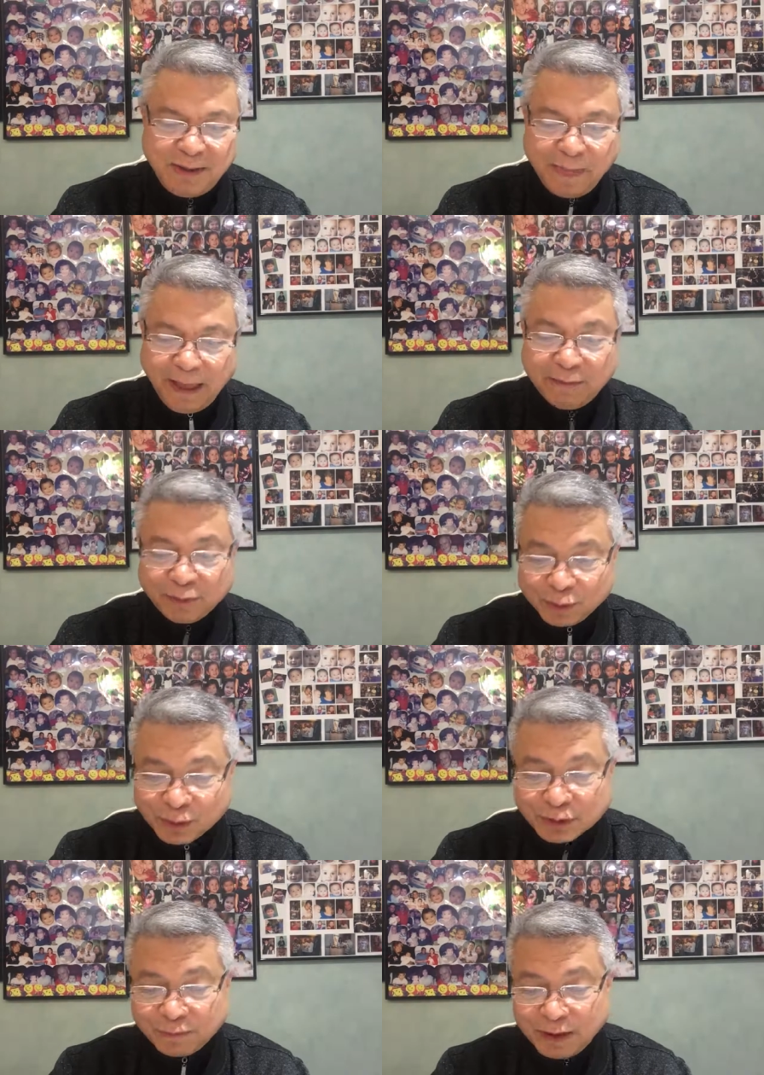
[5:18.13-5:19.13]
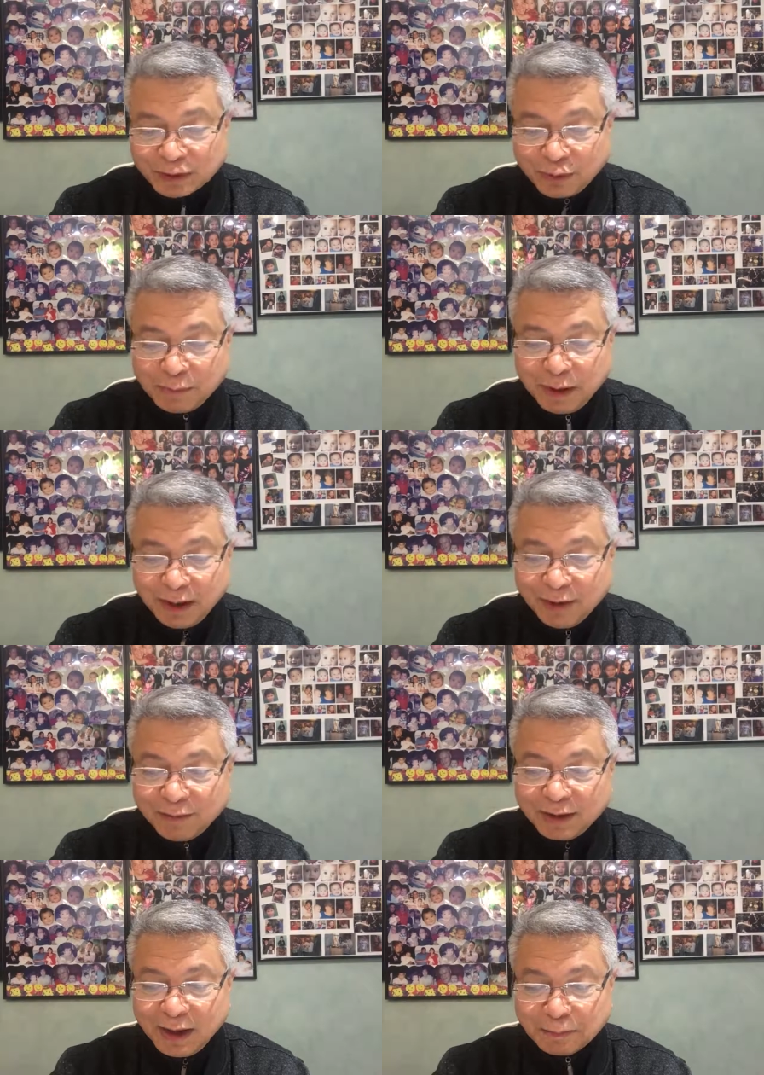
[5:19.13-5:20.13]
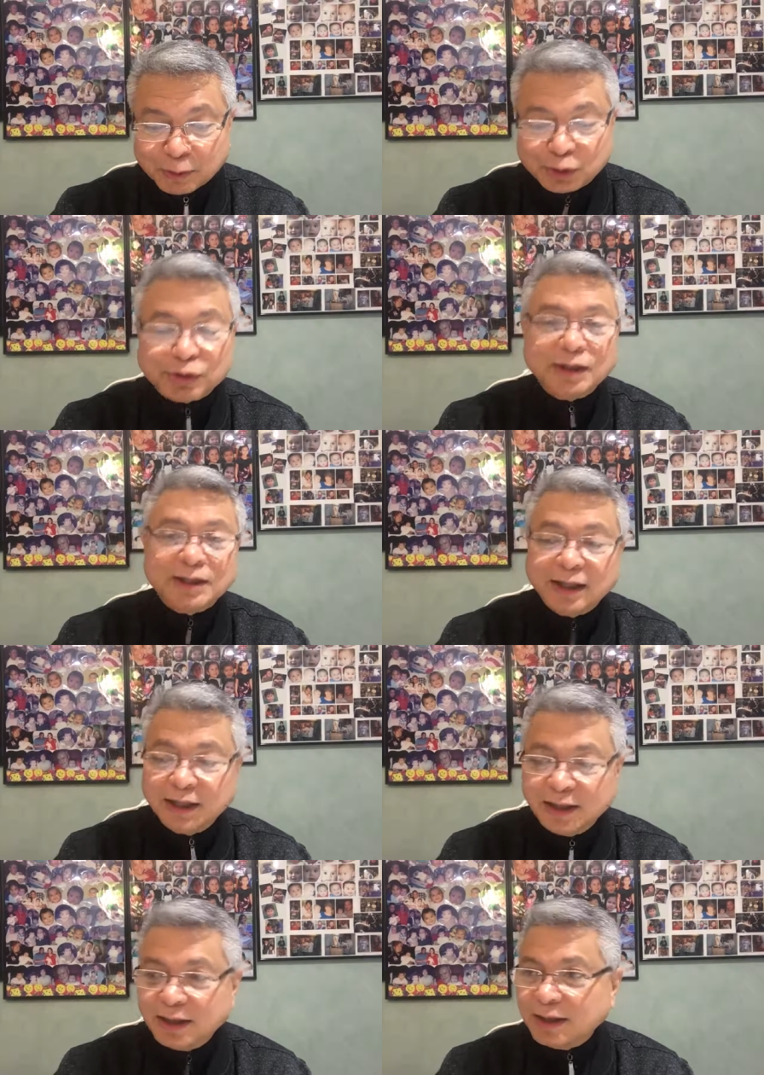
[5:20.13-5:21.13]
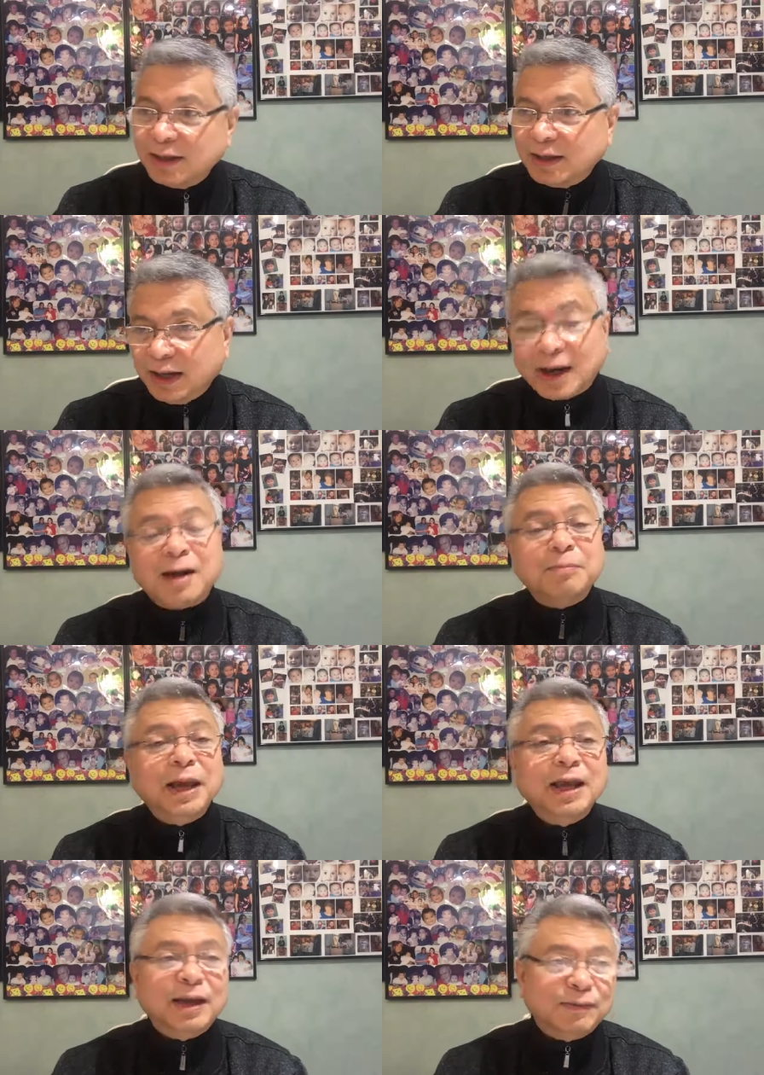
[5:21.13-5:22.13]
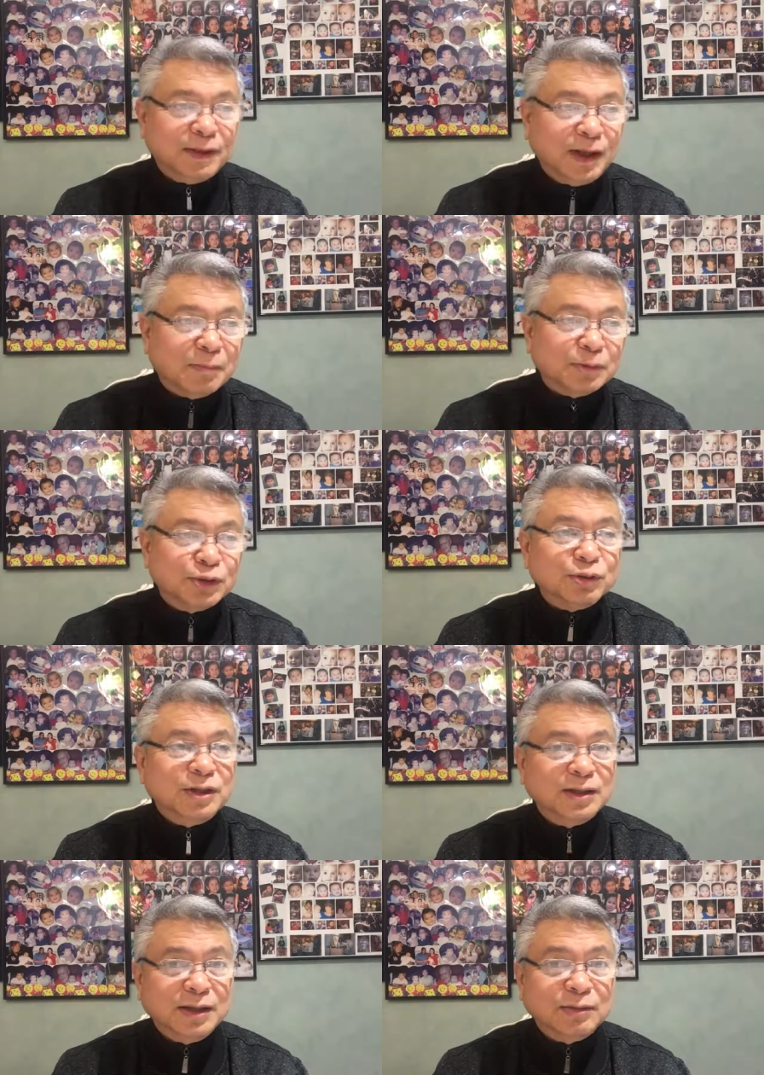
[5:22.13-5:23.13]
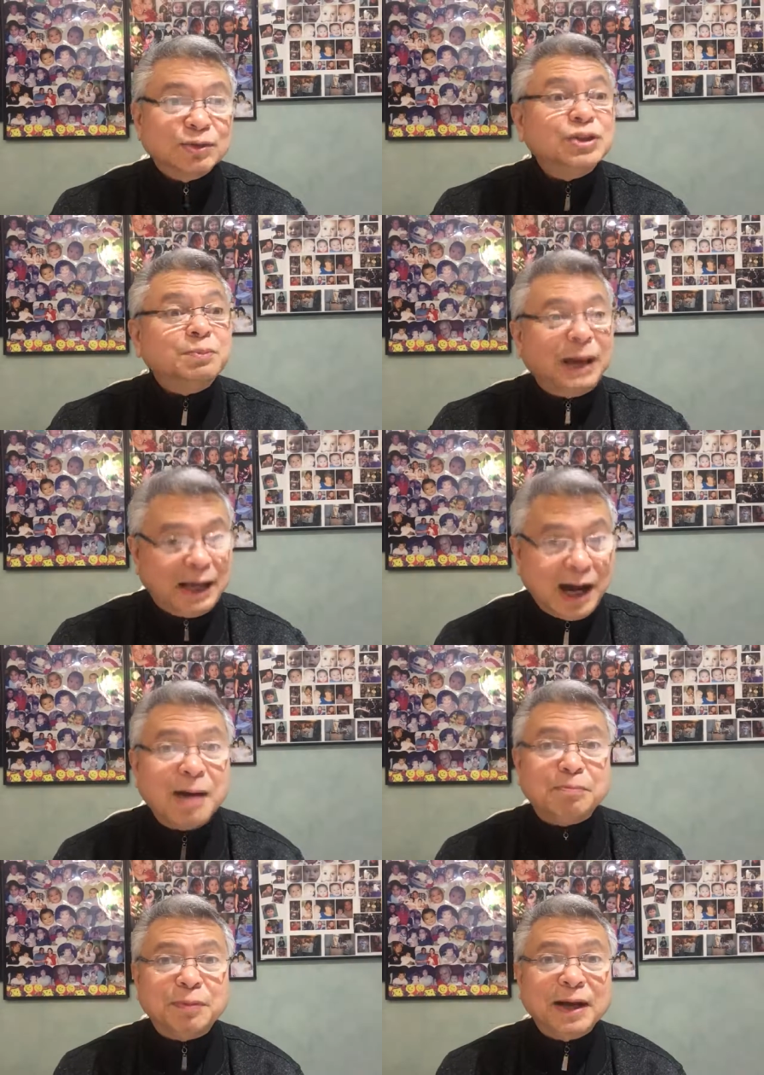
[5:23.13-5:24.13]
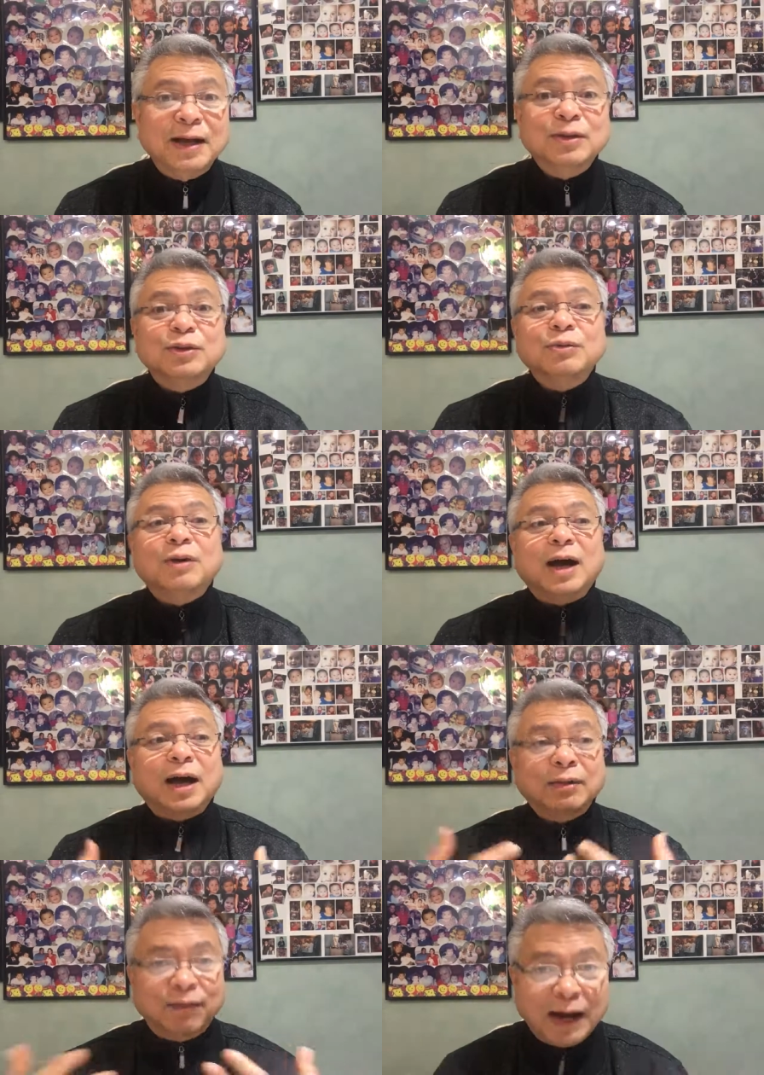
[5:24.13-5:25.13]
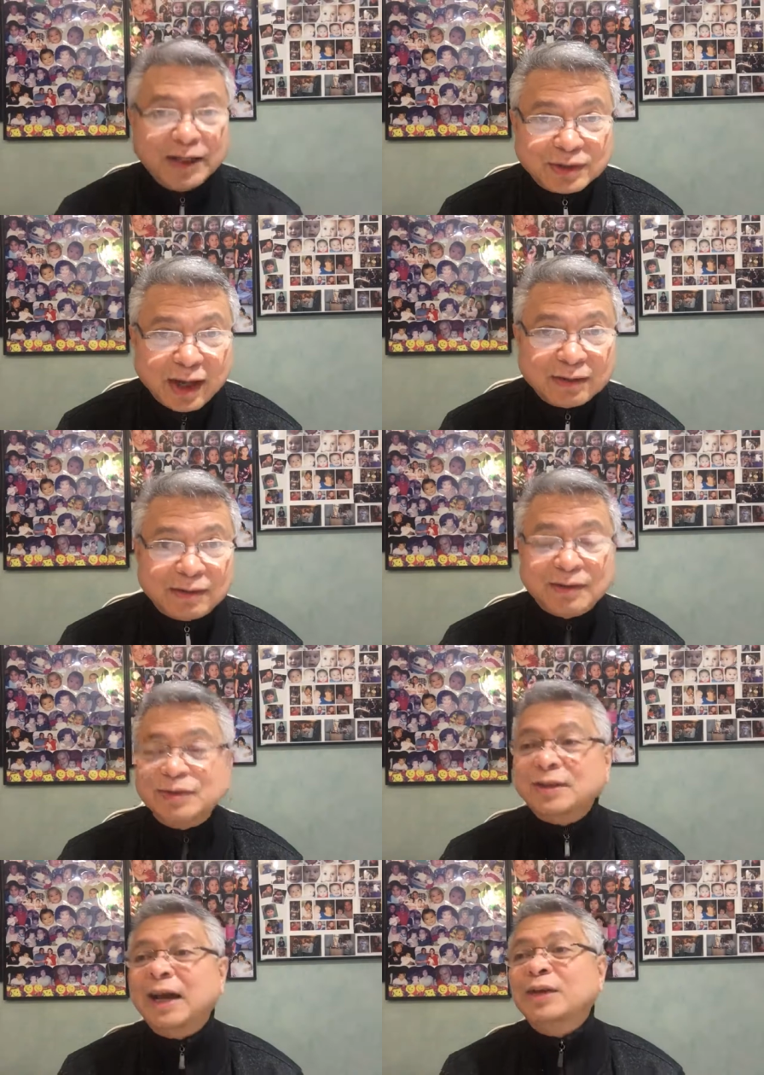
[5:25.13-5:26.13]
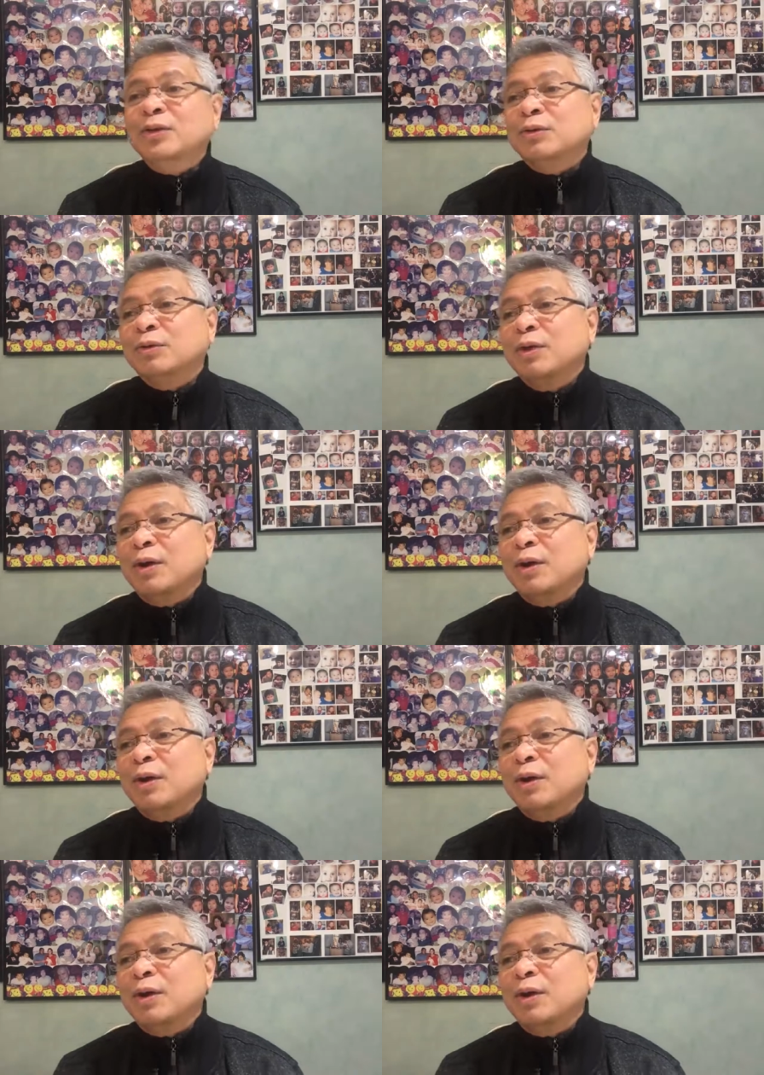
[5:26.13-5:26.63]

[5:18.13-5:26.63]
And for those of us who have been given the opportunity and are being given the opportunity to speak up and to advise others and to mm.